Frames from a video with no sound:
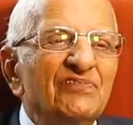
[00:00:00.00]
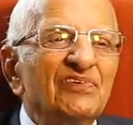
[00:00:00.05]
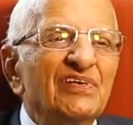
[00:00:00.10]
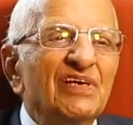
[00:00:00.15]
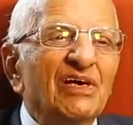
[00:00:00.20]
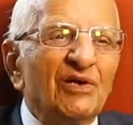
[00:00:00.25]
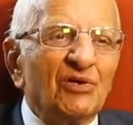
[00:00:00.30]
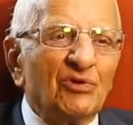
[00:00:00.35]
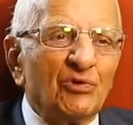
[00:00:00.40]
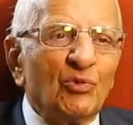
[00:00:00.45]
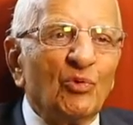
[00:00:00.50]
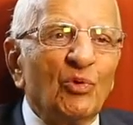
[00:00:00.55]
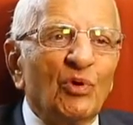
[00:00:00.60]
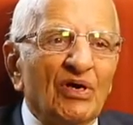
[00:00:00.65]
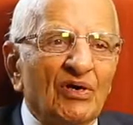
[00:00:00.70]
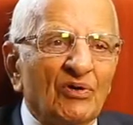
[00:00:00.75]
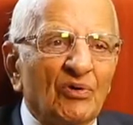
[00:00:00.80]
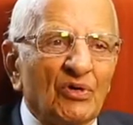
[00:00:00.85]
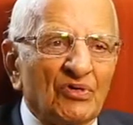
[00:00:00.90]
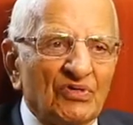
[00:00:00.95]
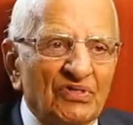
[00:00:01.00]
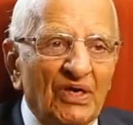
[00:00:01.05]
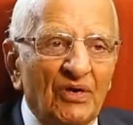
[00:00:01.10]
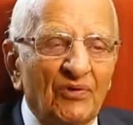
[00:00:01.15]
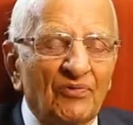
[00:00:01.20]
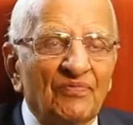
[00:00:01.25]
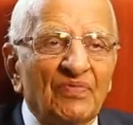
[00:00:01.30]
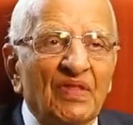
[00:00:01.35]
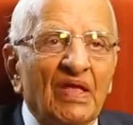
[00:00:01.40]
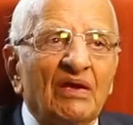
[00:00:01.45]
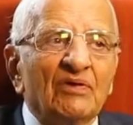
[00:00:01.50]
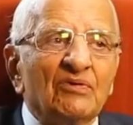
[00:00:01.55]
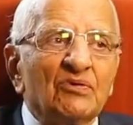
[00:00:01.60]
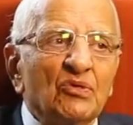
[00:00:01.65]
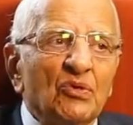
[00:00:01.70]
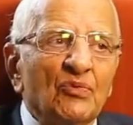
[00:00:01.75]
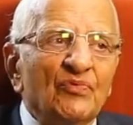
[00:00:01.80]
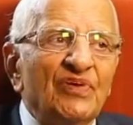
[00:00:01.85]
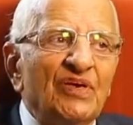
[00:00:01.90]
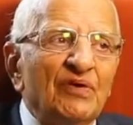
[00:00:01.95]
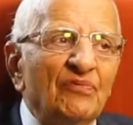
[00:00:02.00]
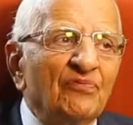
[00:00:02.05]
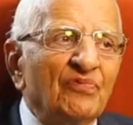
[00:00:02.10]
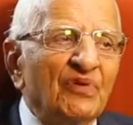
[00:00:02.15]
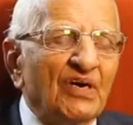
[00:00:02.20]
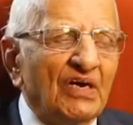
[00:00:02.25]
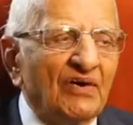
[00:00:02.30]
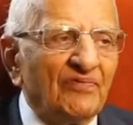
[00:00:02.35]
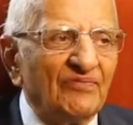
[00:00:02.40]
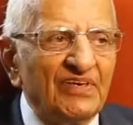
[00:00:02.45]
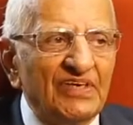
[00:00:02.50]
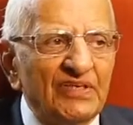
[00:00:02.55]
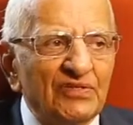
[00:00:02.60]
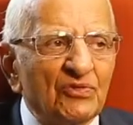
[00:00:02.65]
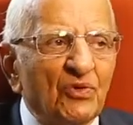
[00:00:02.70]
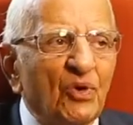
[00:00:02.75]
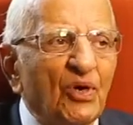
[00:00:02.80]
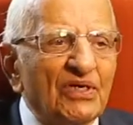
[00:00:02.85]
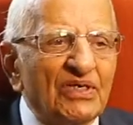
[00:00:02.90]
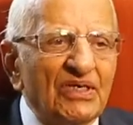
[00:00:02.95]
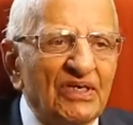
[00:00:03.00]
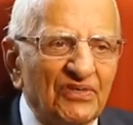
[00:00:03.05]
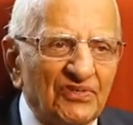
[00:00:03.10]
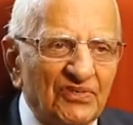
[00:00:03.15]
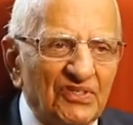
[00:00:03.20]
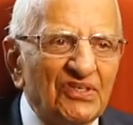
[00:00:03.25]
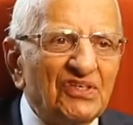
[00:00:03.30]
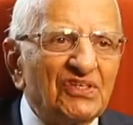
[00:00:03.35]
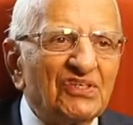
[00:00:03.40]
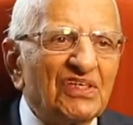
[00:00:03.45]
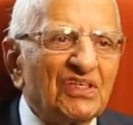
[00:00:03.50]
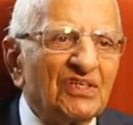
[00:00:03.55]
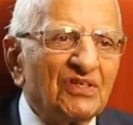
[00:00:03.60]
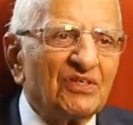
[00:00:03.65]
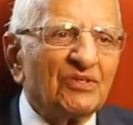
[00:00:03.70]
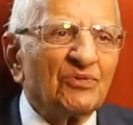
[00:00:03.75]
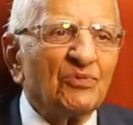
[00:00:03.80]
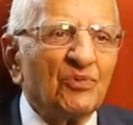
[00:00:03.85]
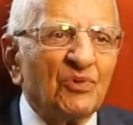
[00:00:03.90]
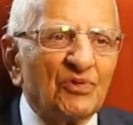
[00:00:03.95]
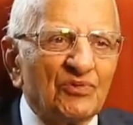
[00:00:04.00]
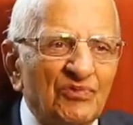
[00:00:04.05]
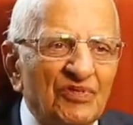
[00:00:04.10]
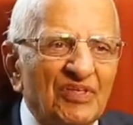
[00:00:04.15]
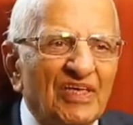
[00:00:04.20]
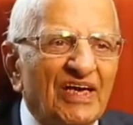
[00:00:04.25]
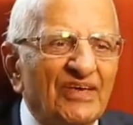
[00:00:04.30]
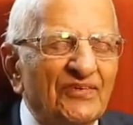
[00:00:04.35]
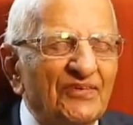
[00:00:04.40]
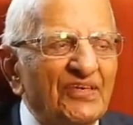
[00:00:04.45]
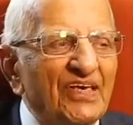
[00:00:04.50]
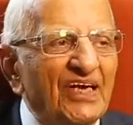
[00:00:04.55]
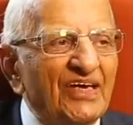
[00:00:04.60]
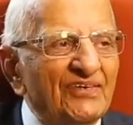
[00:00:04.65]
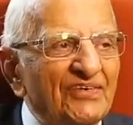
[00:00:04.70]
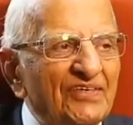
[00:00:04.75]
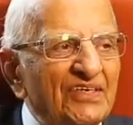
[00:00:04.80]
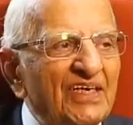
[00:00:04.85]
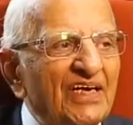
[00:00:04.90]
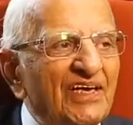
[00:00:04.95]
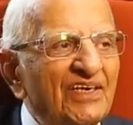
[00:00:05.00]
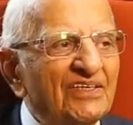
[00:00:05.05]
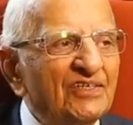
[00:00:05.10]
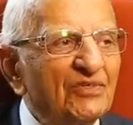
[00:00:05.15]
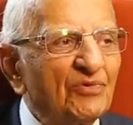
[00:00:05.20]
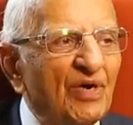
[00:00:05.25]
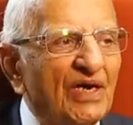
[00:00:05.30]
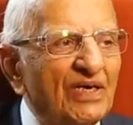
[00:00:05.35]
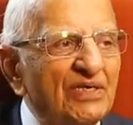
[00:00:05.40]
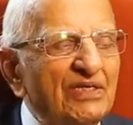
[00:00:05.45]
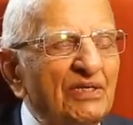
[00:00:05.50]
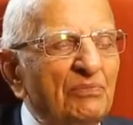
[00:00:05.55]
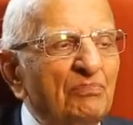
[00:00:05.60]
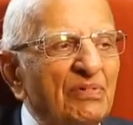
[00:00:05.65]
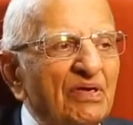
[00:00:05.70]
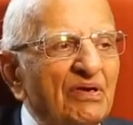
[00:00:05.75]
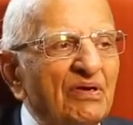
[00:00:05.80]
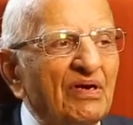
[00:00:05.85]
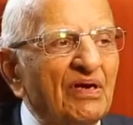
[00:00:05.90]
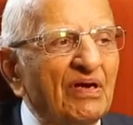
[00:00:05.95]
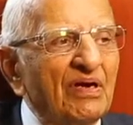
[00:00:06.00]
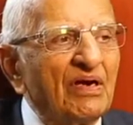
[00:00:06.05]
It's difficult to go across now. So we have, uh, he's got an assistant who was with ICICI, Swati